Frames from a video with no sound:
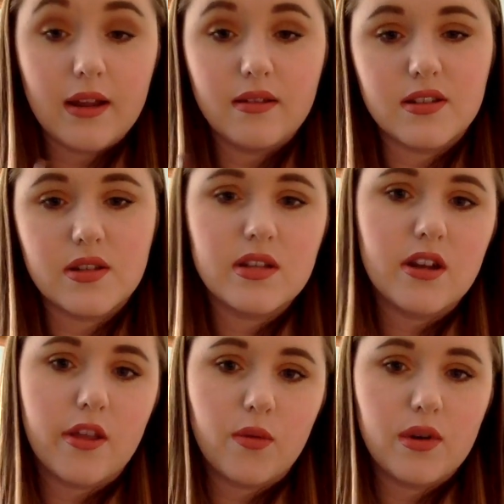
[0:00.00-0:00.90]
This is
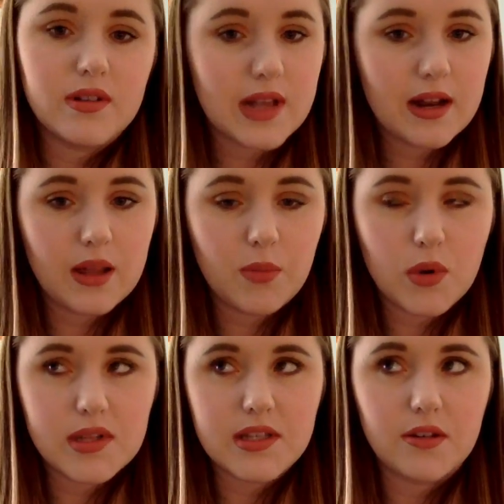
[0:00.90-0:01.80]
another one that's kind of like
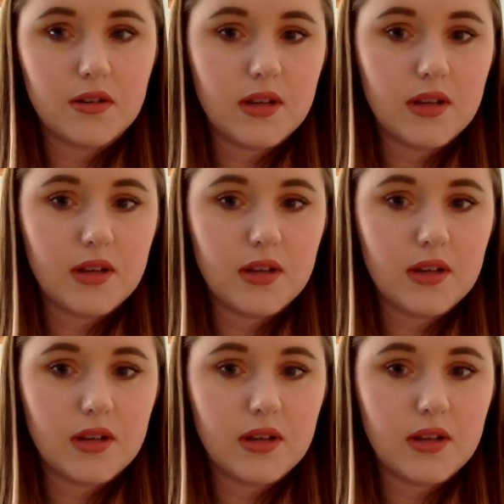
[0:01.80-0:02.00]
0.0,